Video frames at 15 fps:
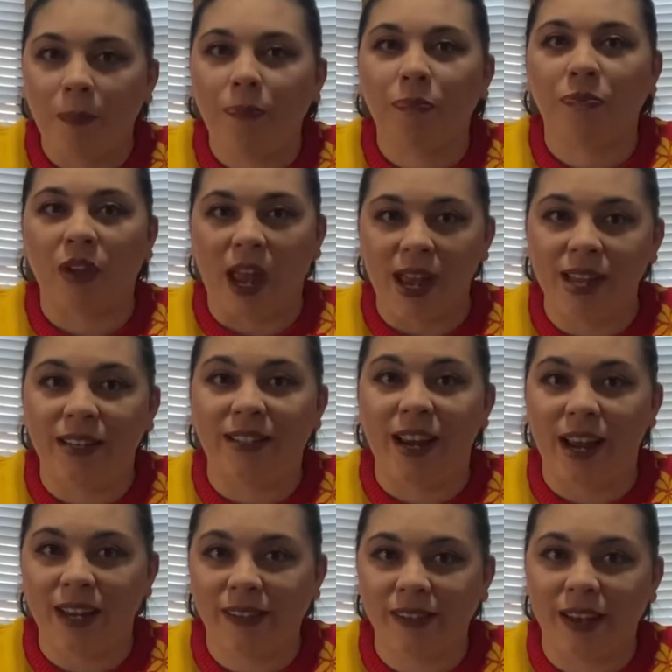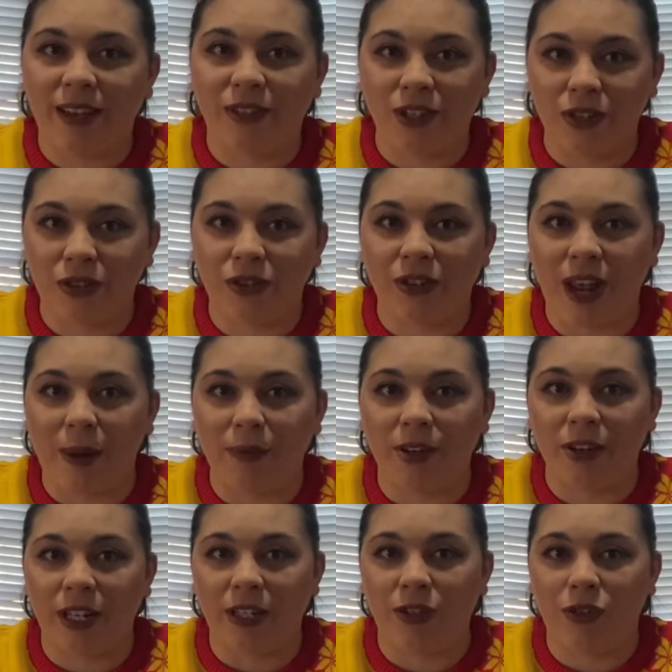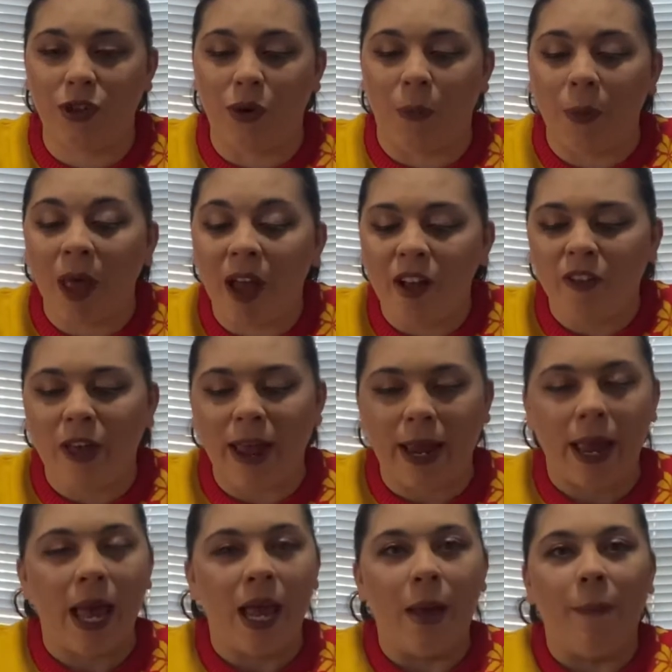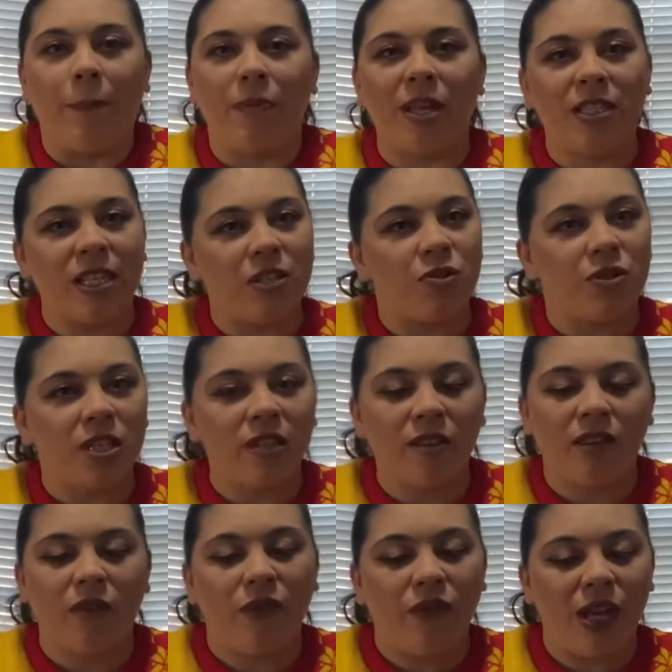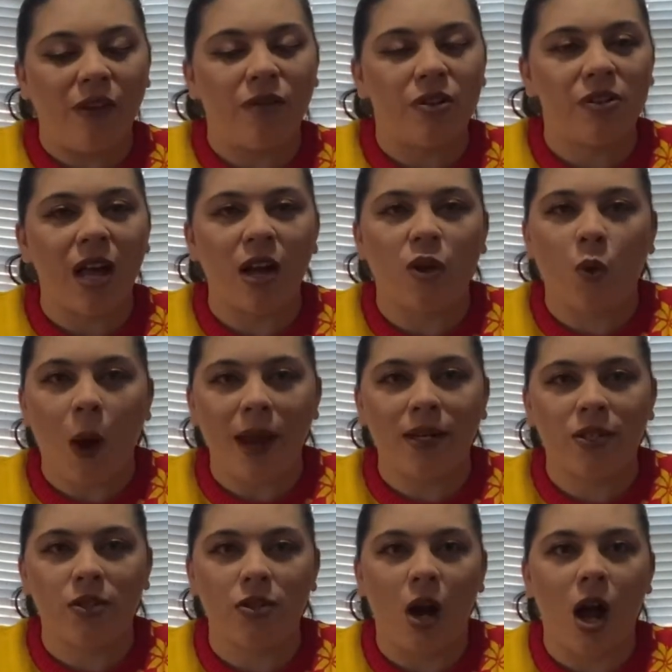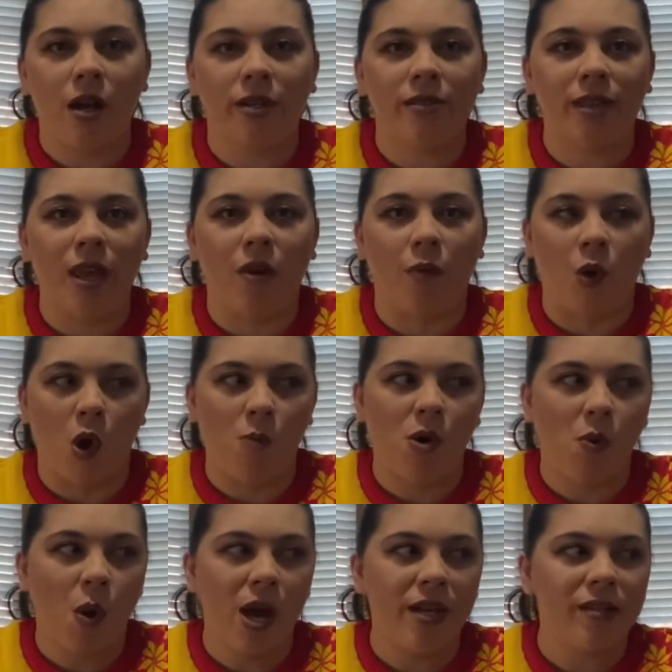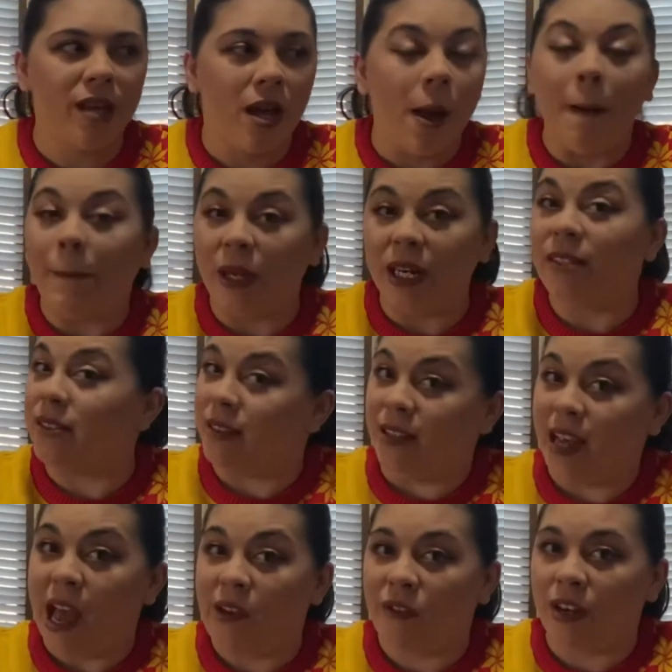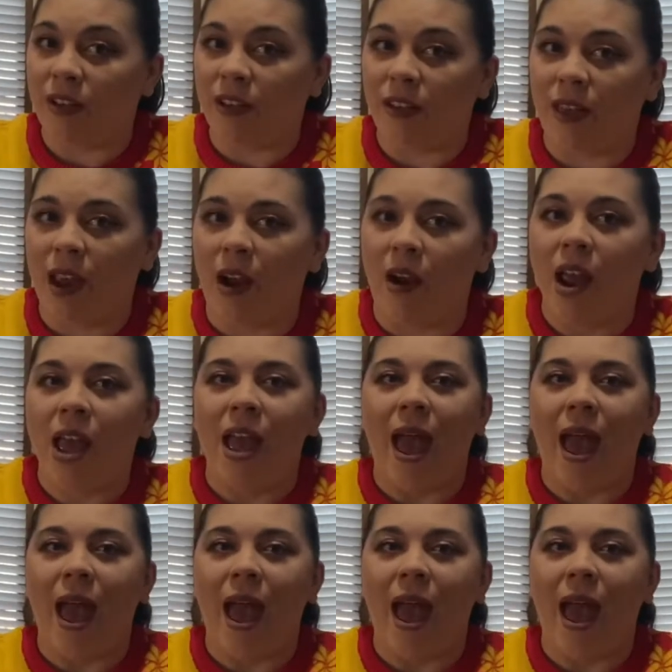It tastes like ginger snap cookies too. Like, it's interesting, like the flavor is not quite as strong as the aroma was, but it's definitely there.